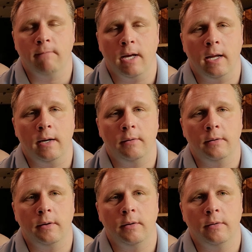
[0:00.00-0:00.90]
I don't
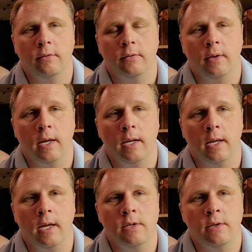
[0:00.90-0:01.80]
know, this is kind of
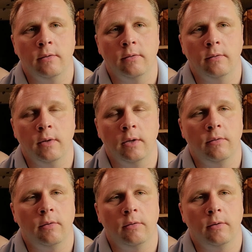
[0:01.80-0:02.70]
gauging
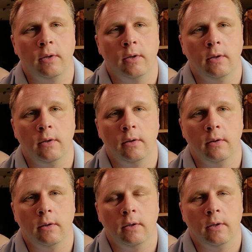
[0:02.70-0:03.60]
interest in
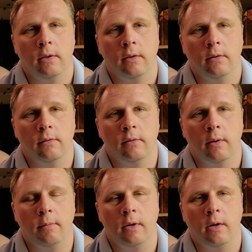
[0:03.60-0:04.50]
this
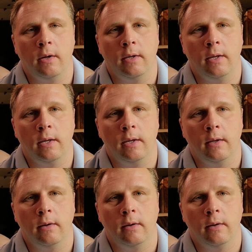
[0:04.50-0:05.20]
type of content.